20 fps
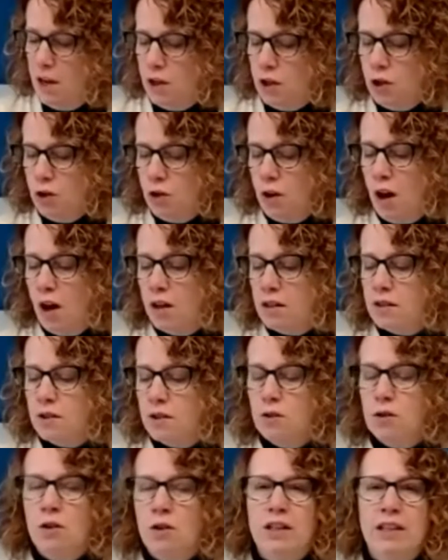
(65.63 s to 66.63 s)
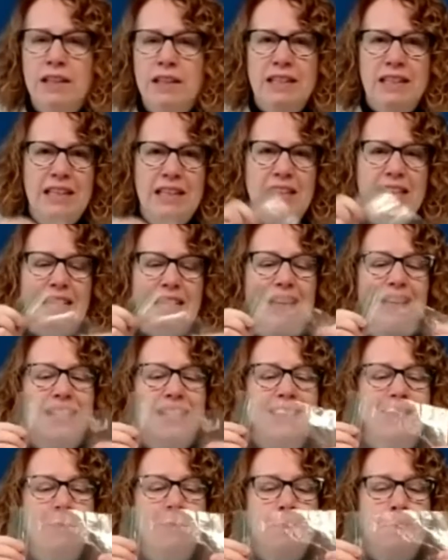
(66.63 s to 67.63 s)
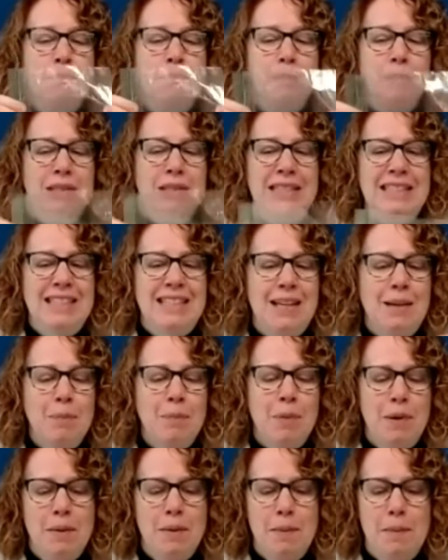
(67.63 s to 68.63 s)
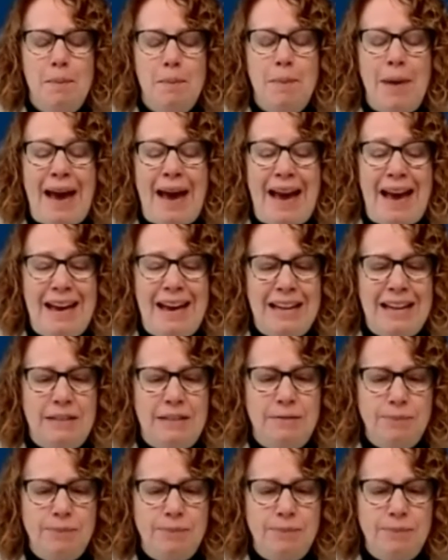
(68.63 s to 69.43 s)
You're also going to need a zip bag.